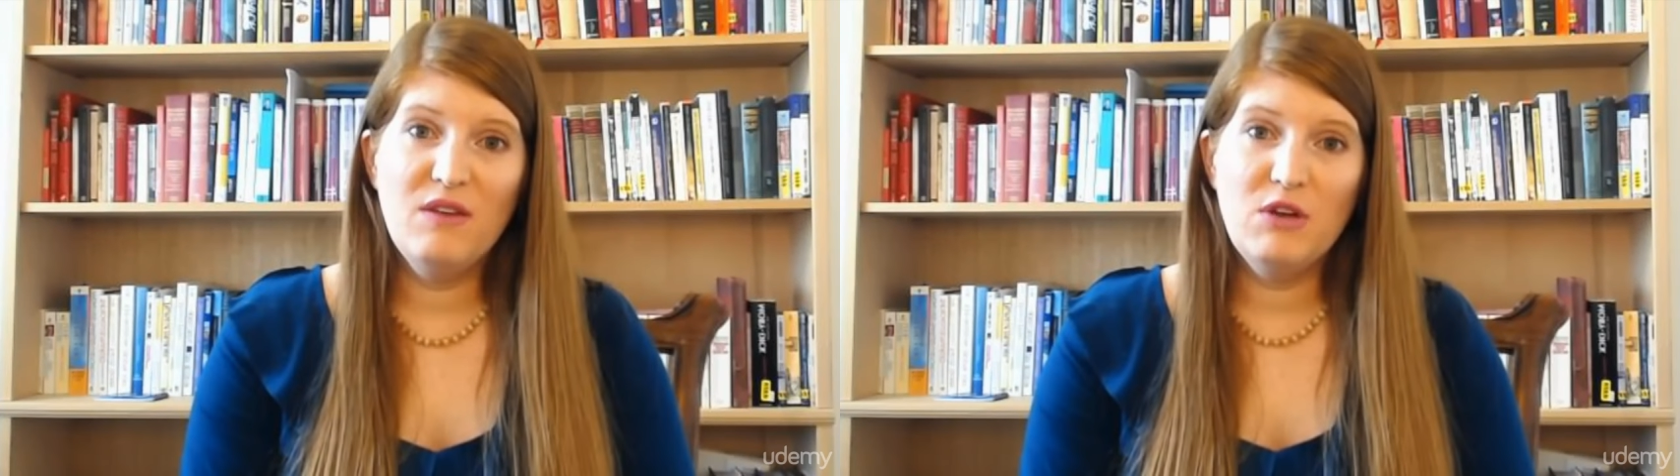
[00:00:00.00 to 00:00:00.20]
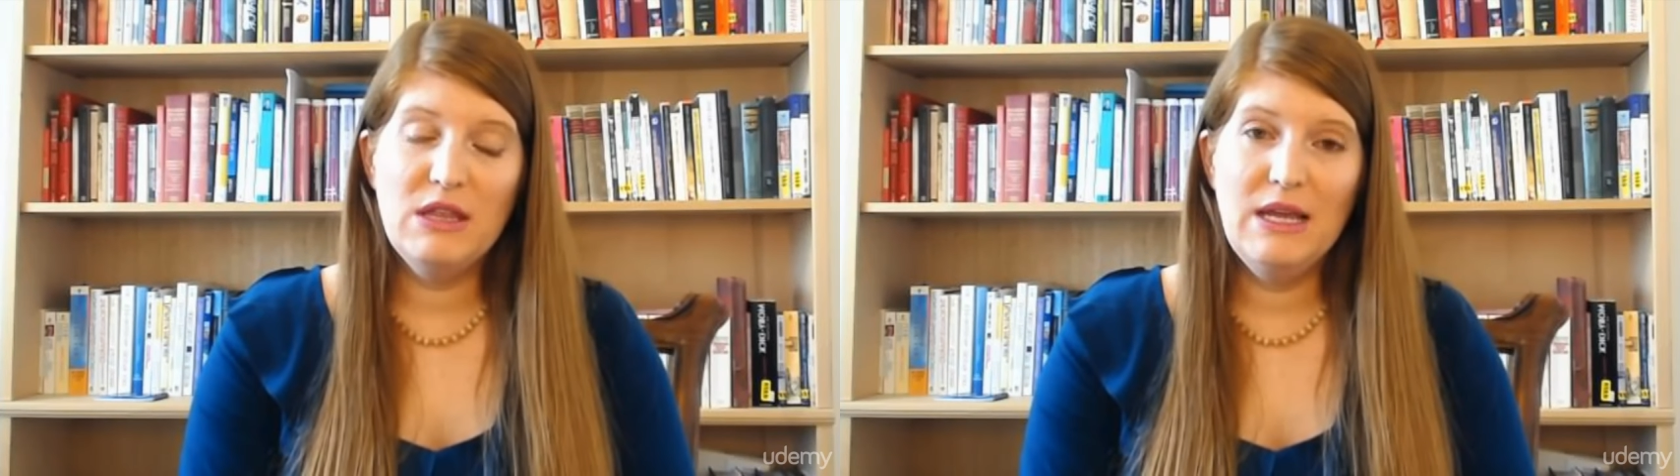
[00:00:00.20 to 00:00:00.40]

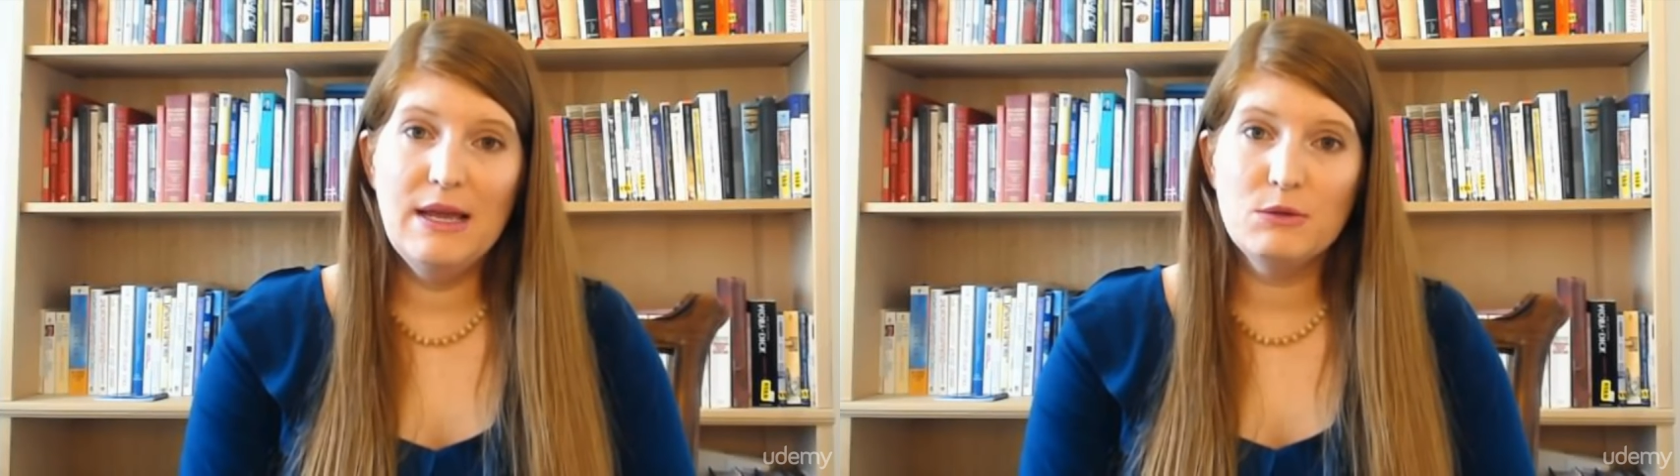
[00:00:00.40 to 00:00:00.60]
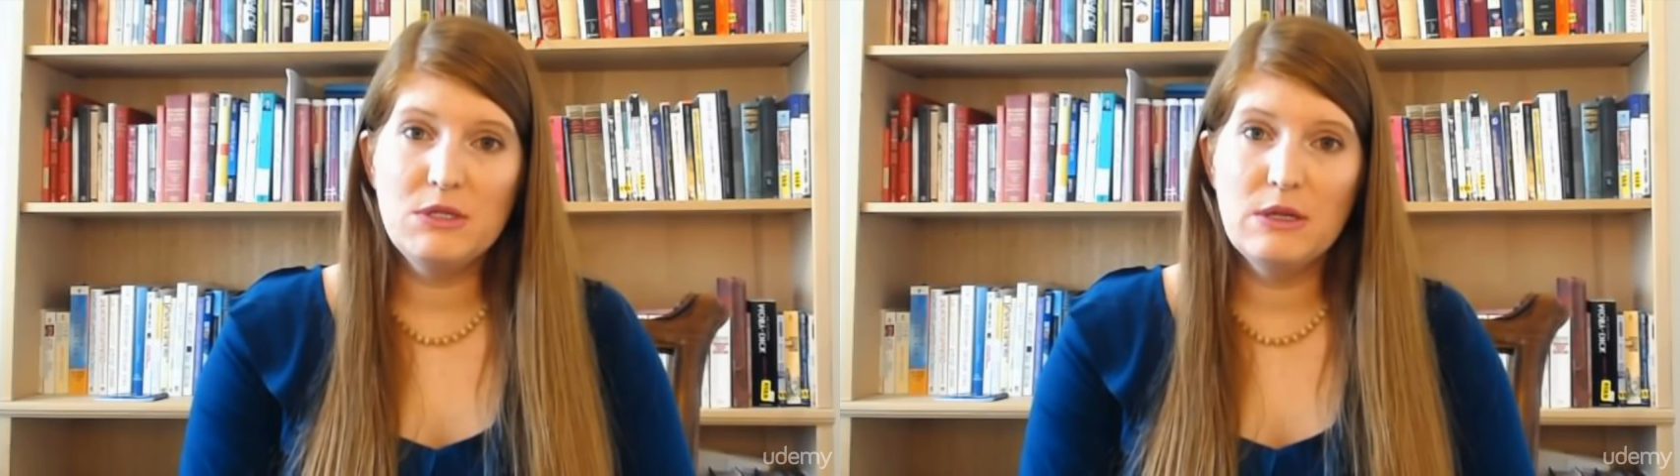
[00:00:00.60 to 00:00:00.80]

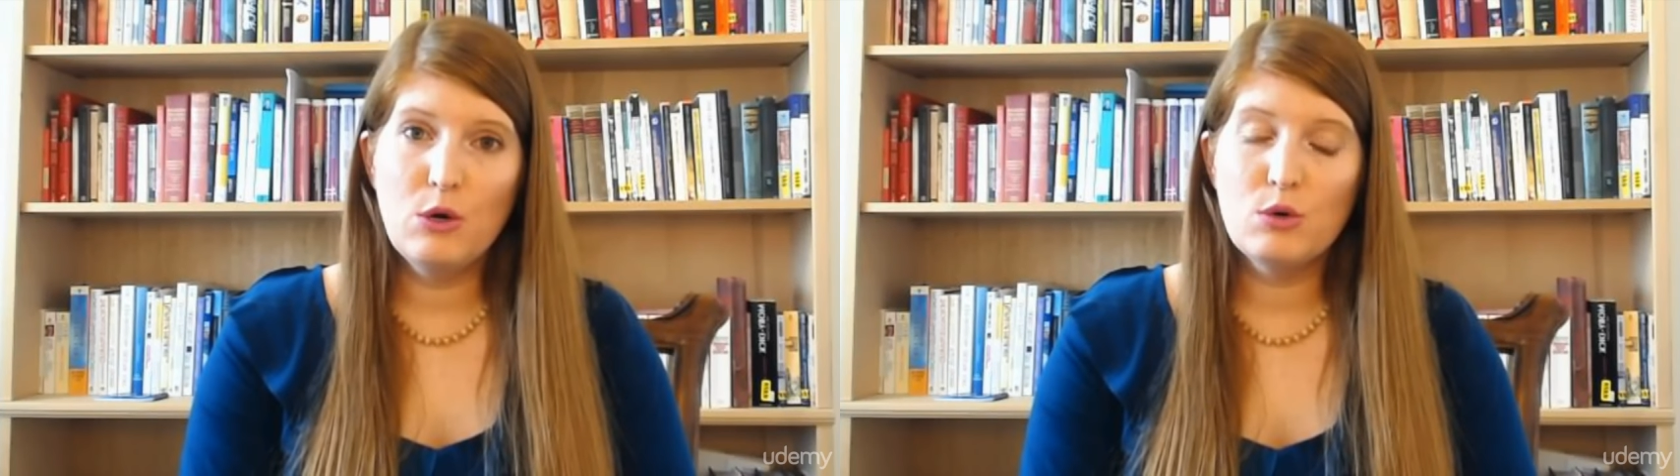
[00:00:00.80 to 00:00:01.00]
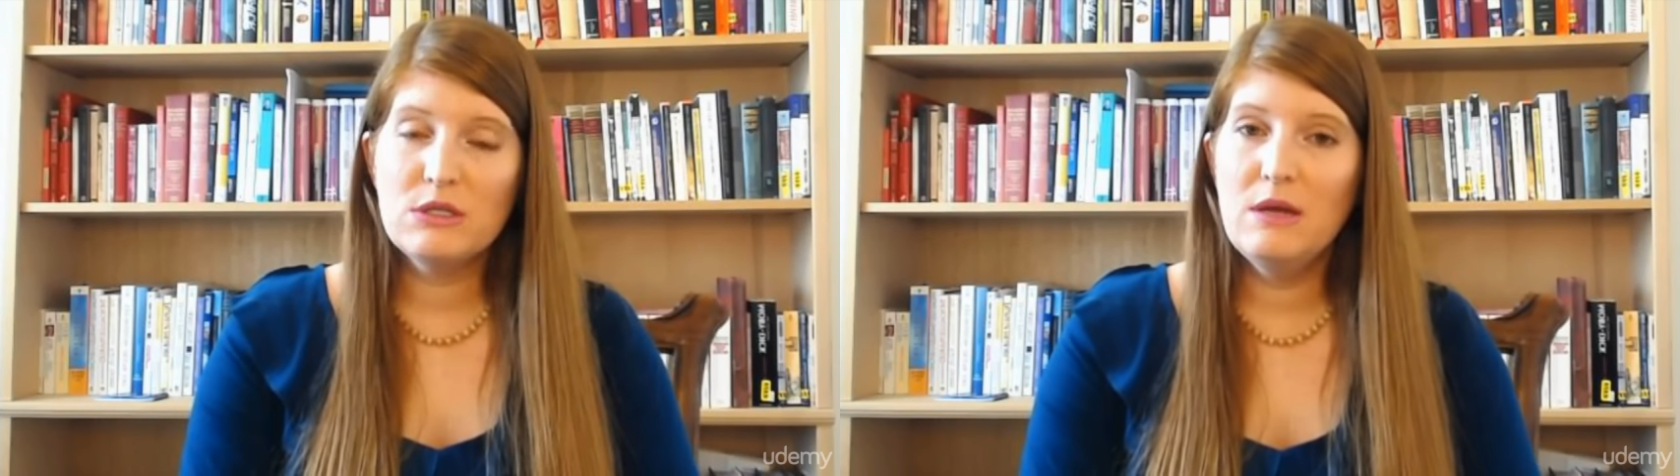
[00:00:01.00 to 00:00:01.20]
everything else in the course?